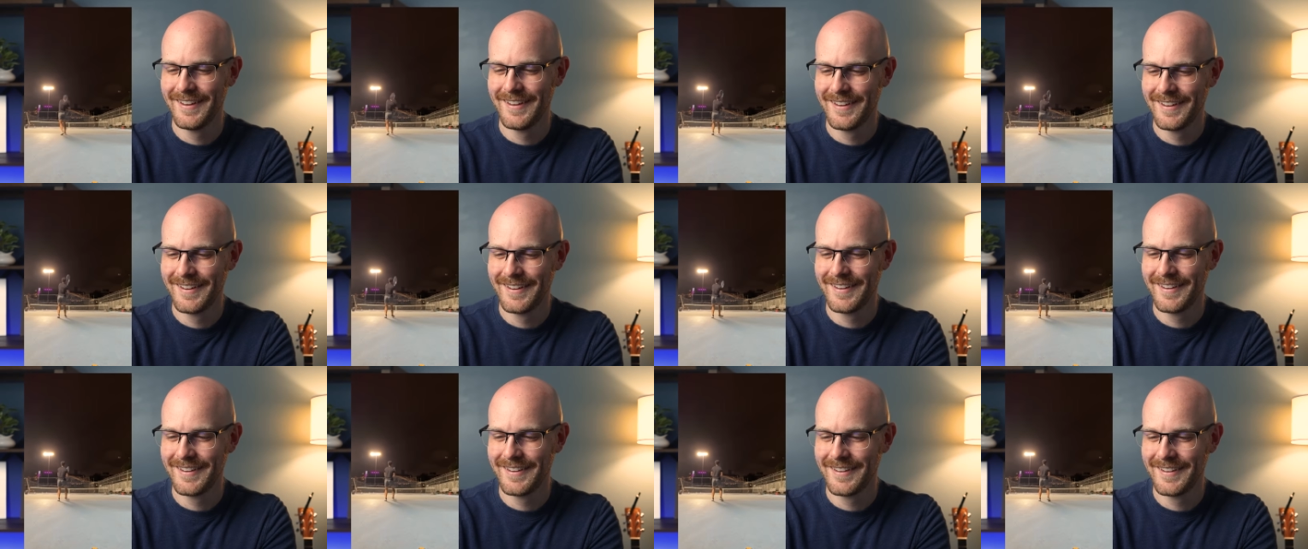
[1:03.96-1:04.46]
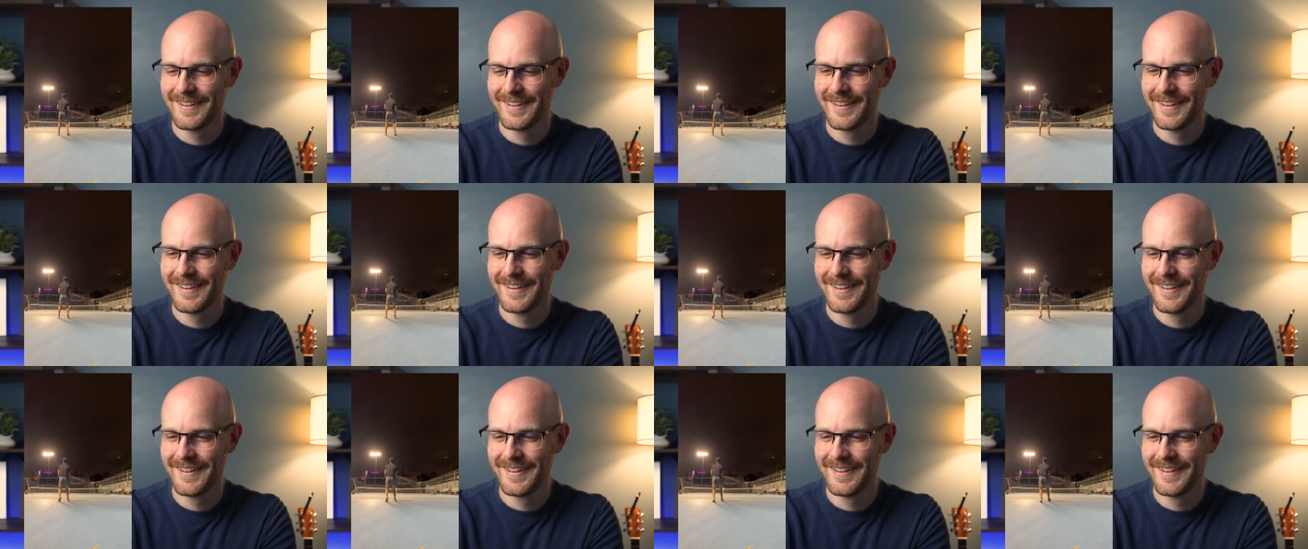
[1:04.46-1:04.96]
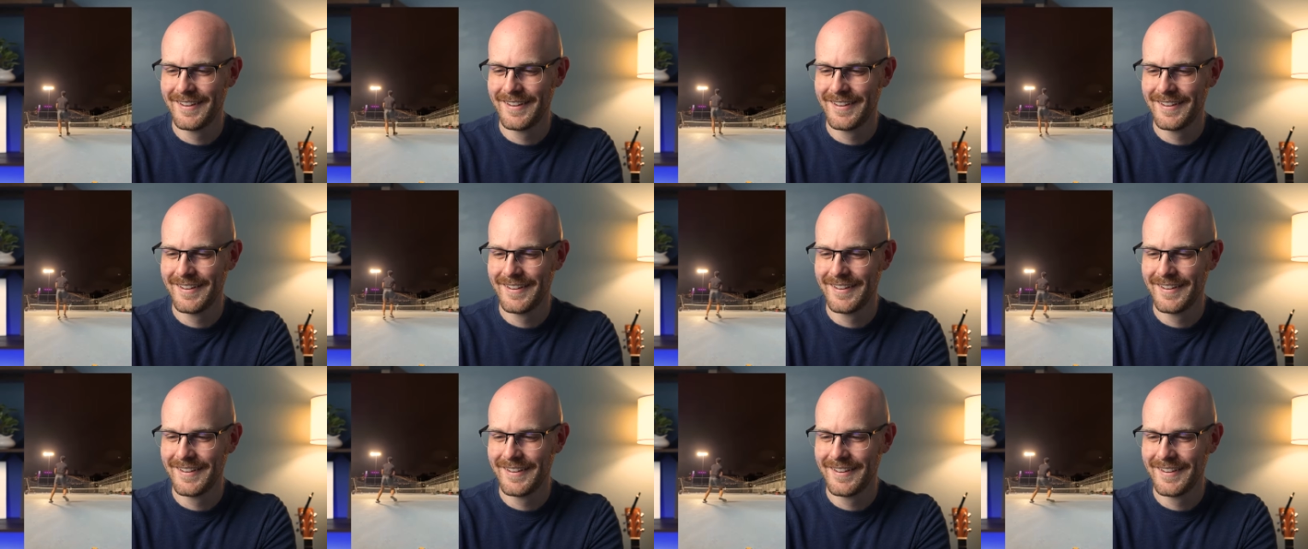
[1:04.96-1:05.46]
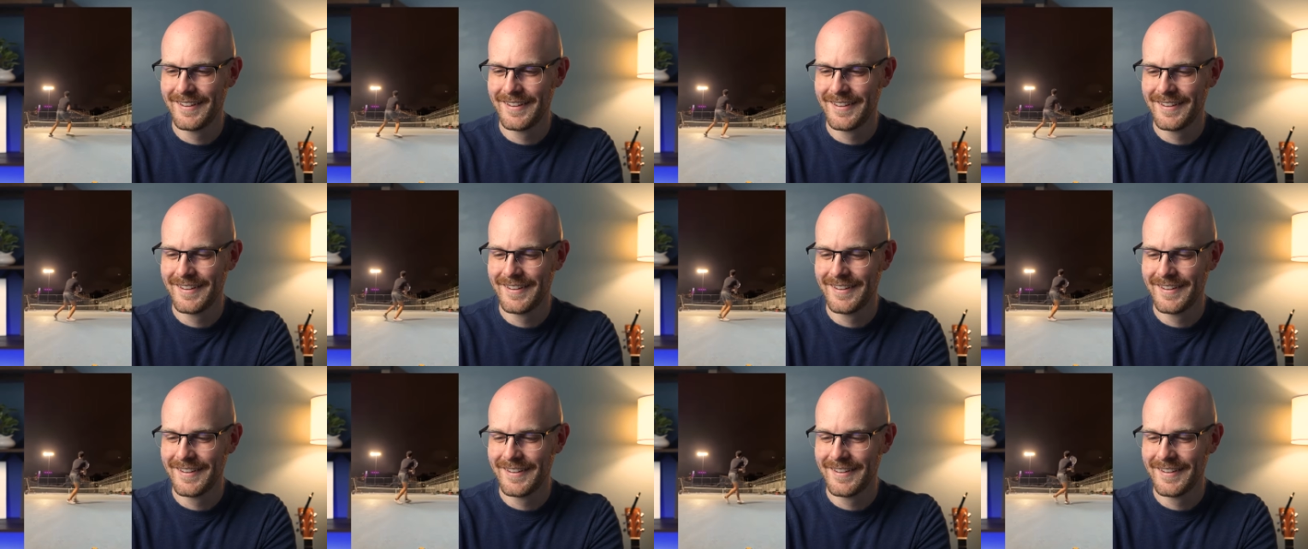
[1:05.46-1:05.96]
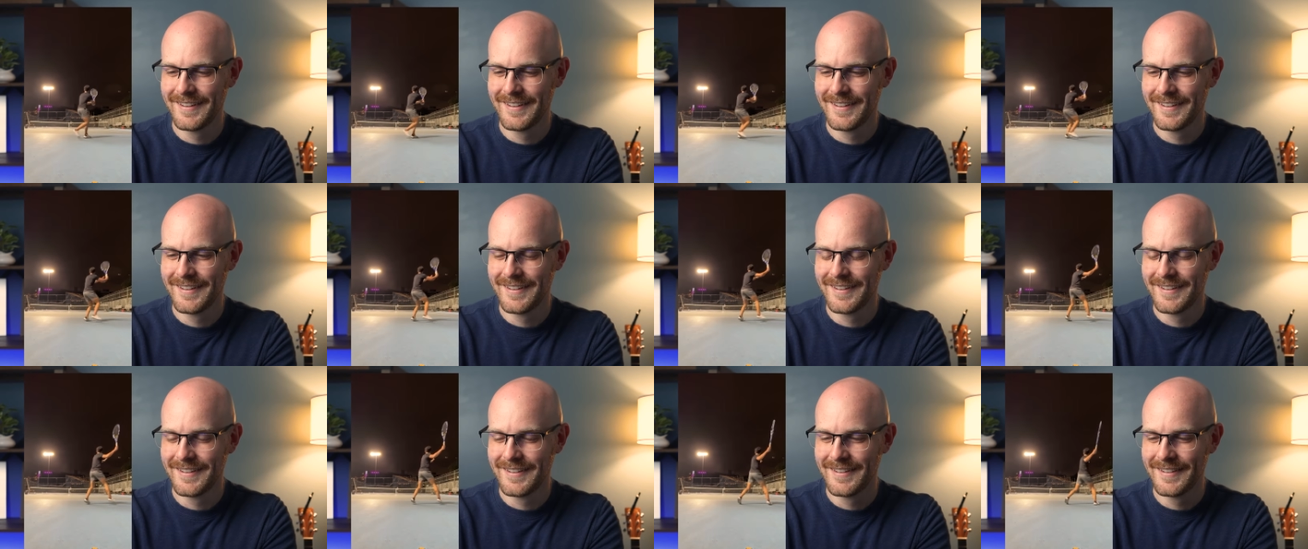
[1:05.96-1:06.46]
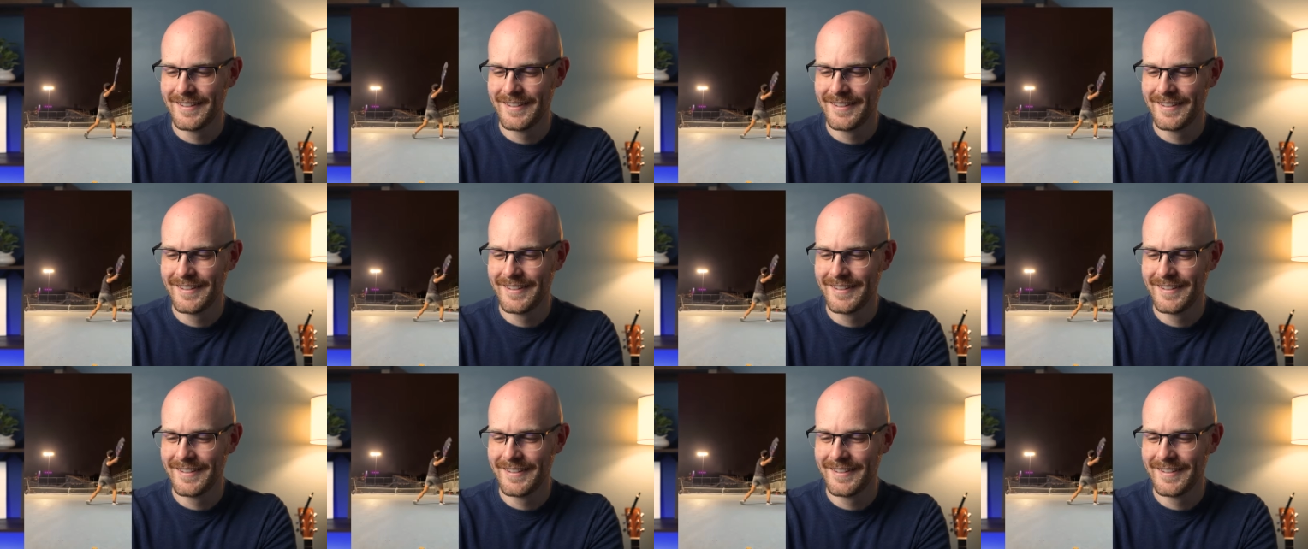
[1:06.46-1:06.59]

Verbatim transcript: off the day with a late night tennis session back in Brooklyn.